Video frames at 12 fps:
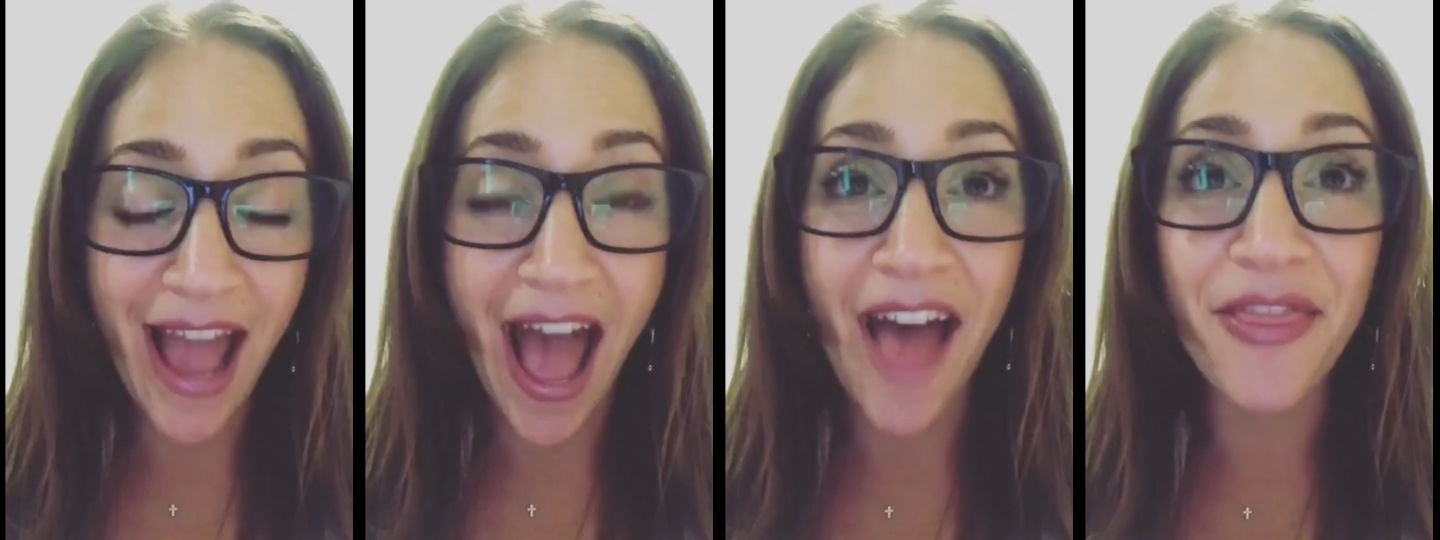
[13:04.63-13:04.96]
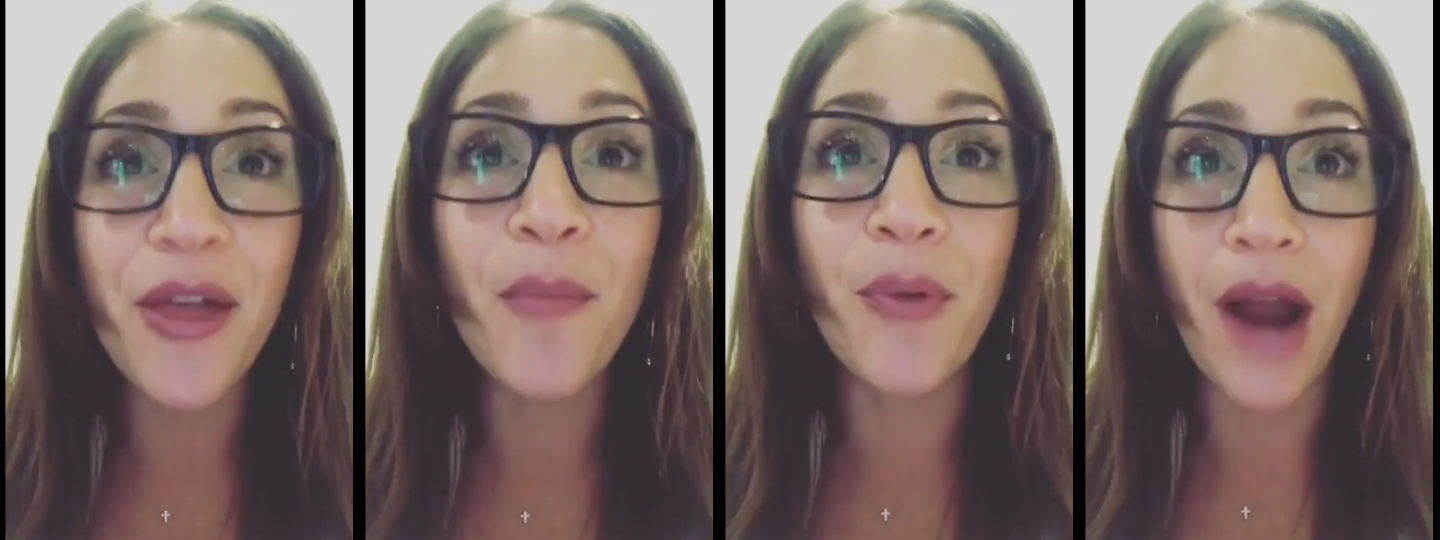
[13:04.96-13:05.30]
at
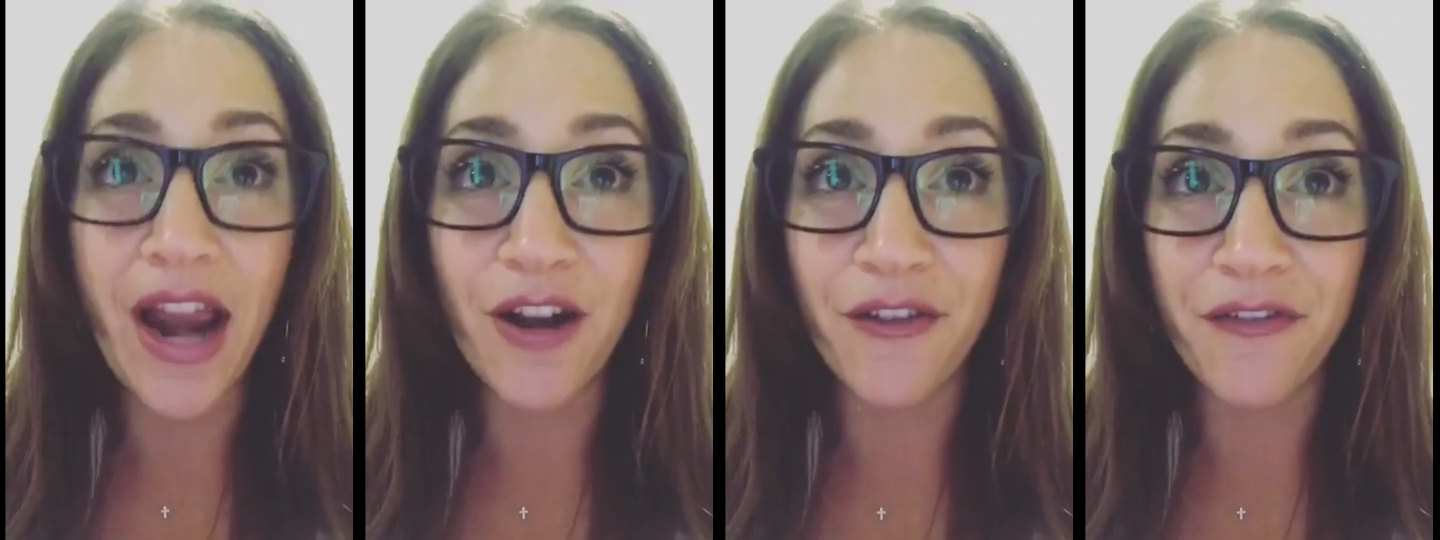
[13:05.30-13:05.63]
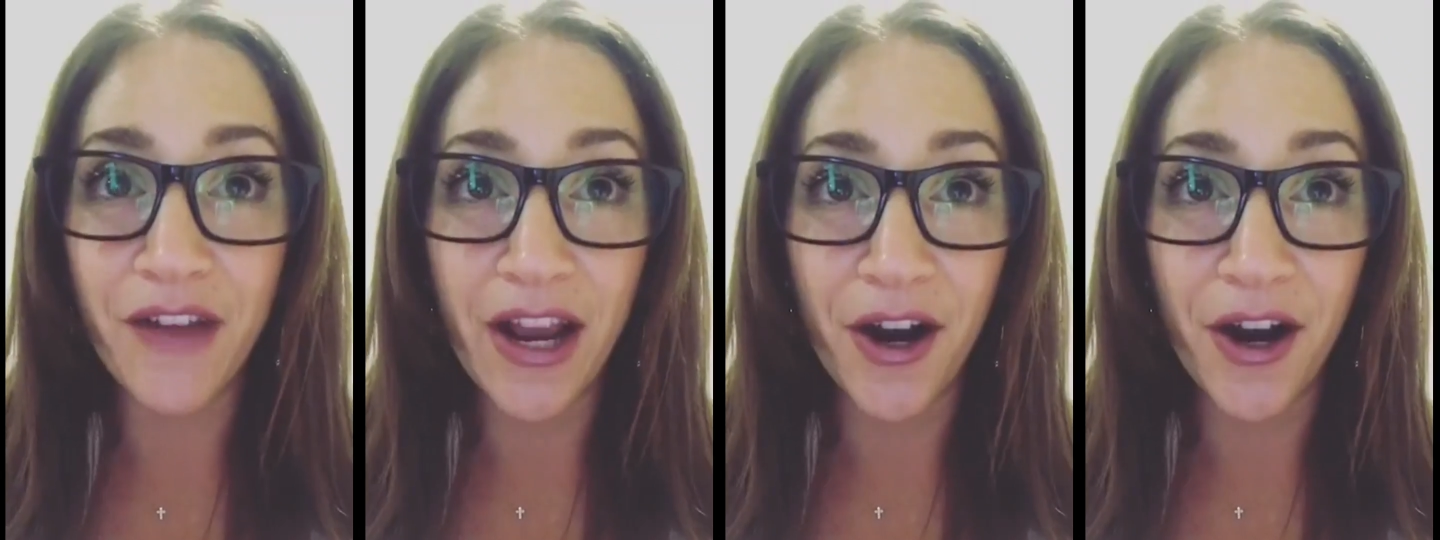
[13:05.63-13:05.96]
the bridal
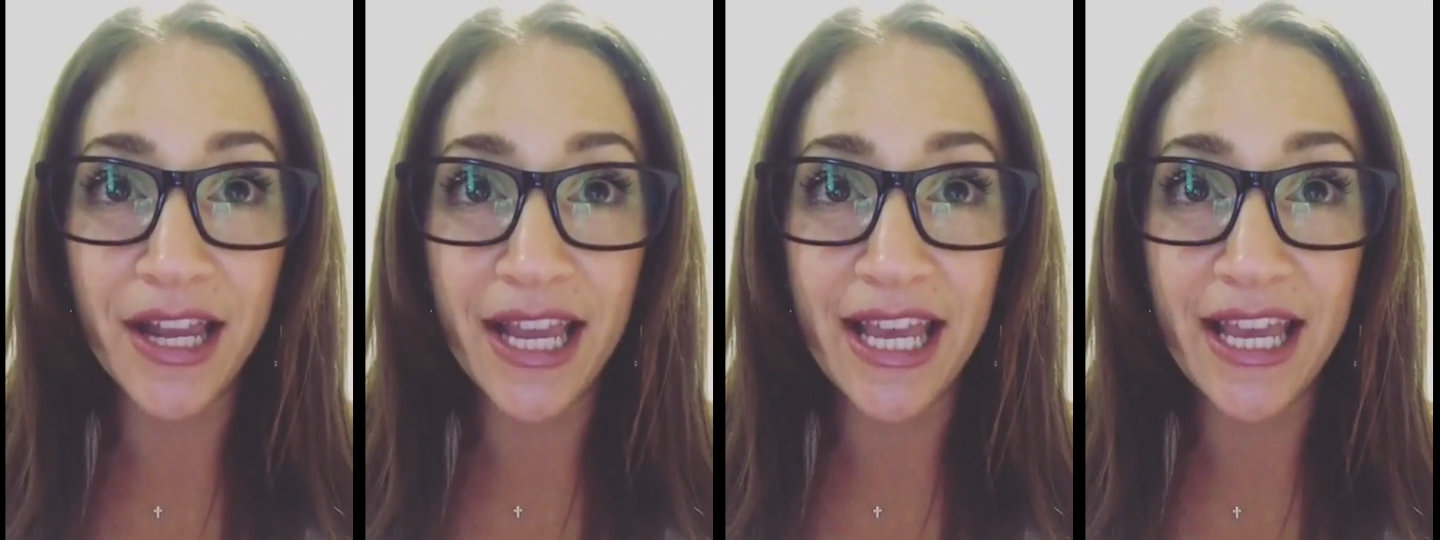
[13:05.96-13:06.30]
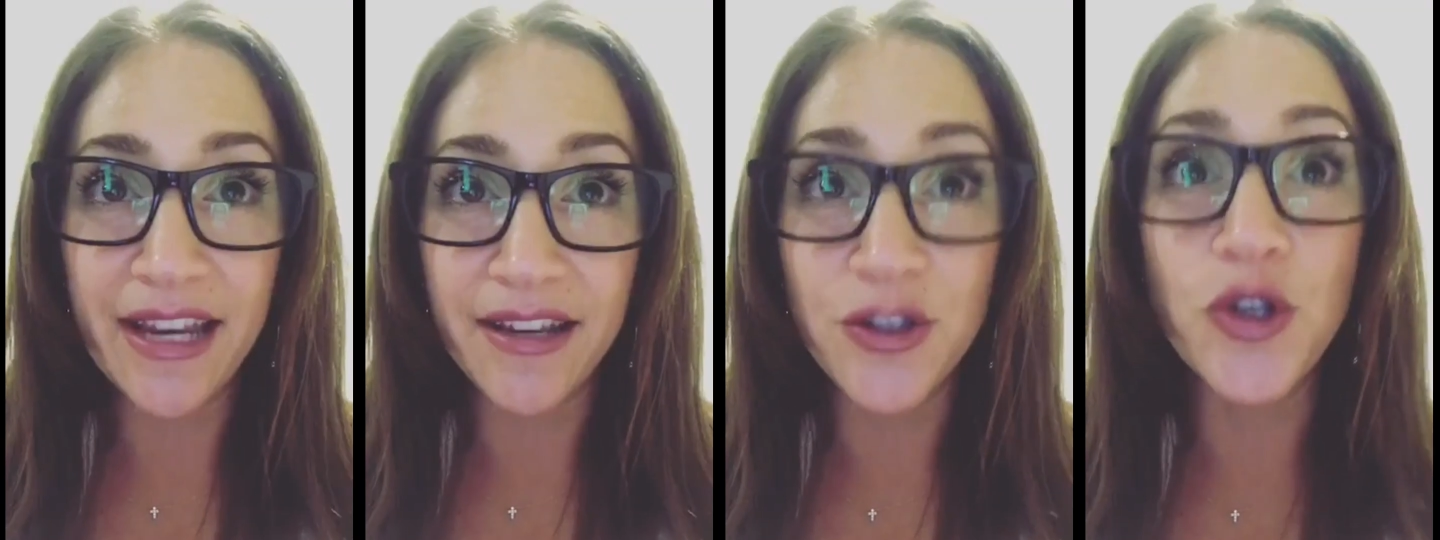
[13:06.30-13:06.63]
fair
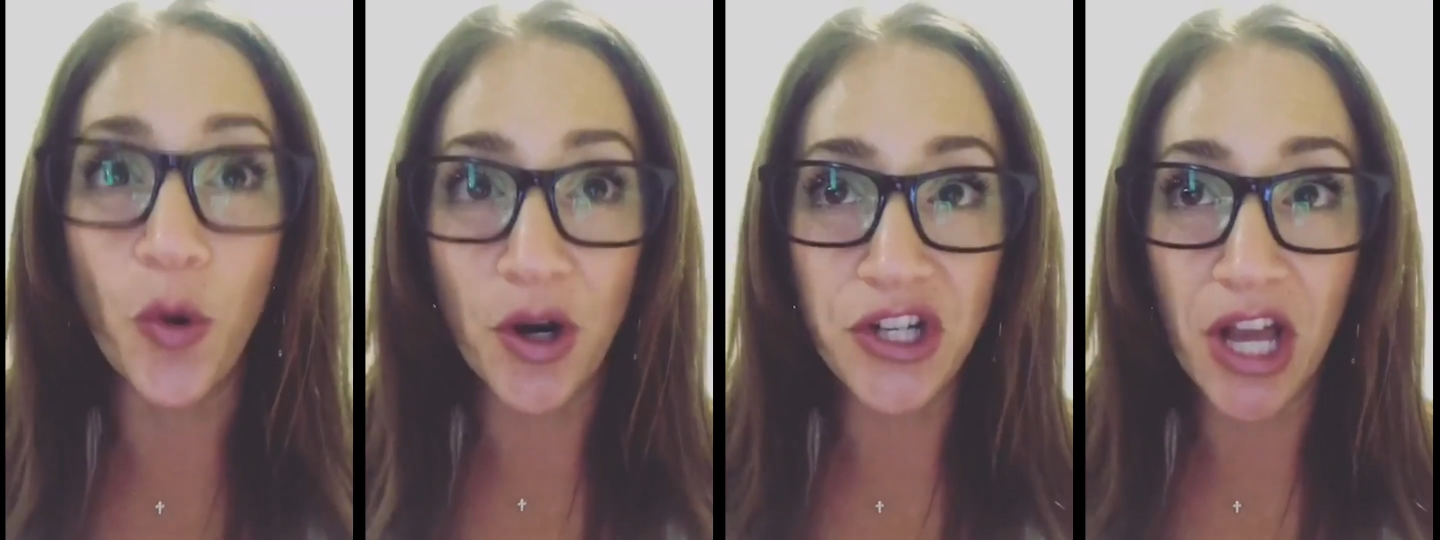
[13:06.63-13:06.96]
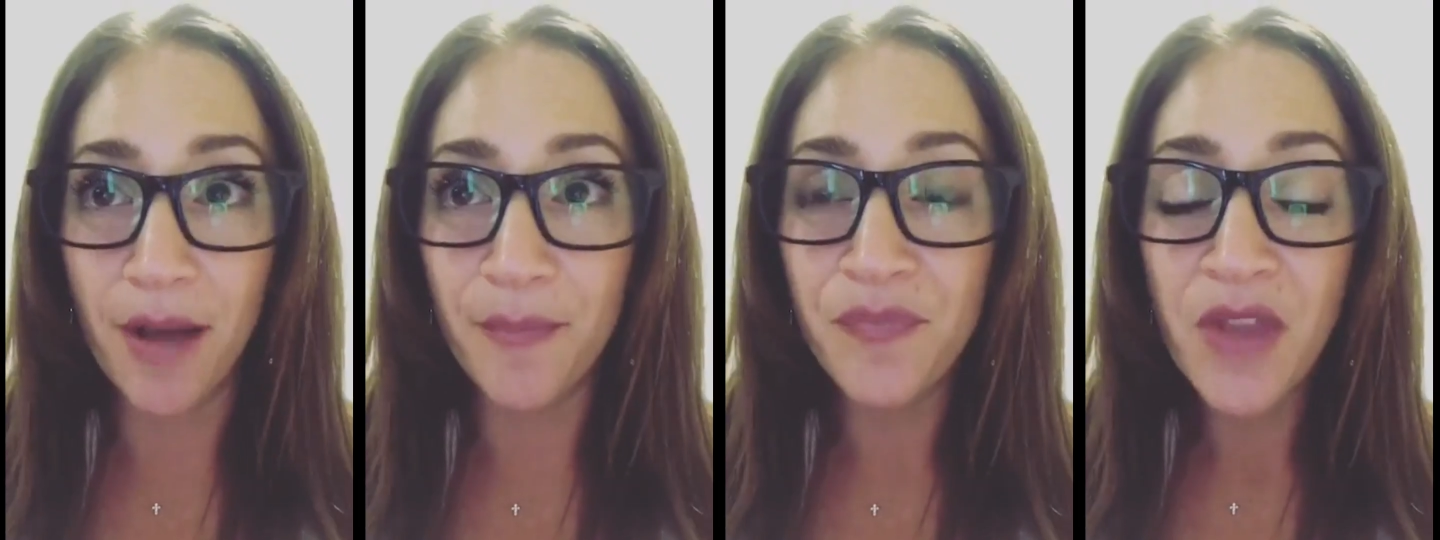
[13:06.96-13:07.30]
in
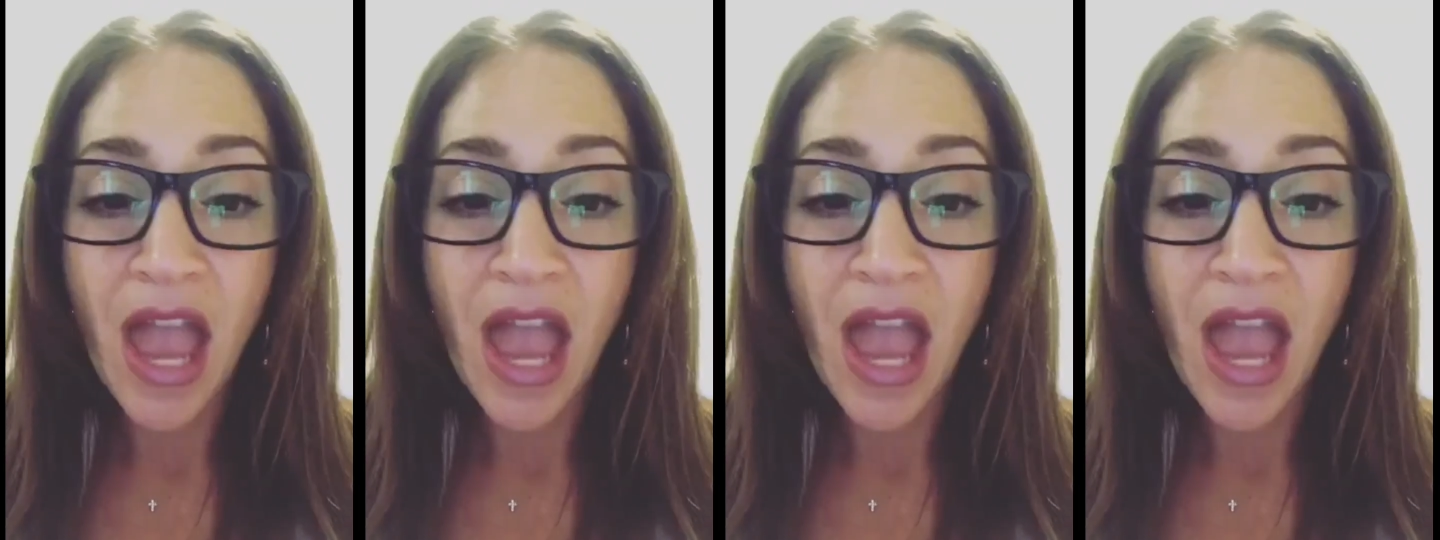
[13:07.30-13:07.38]
Georgia,